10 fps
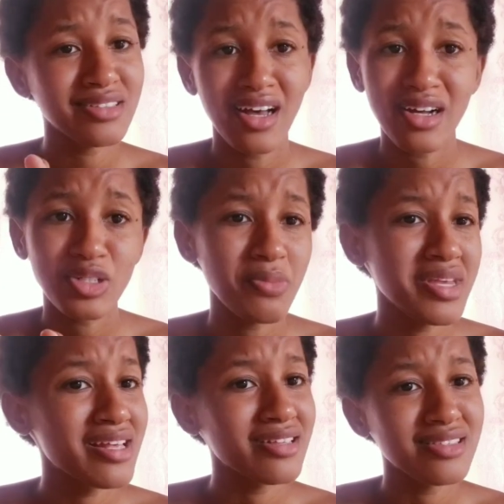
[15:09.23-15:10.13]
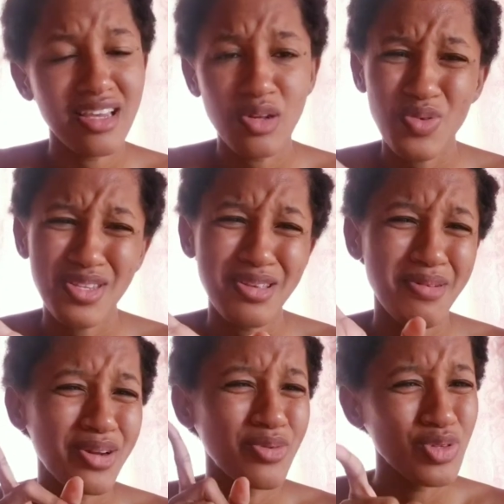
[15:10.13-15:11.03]
talk to me and say, you know I
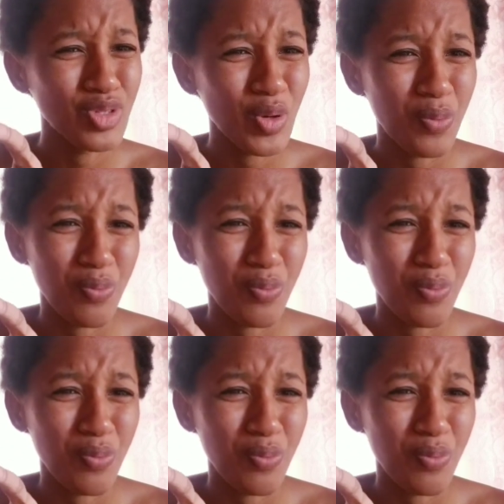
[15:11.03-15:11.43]
do so.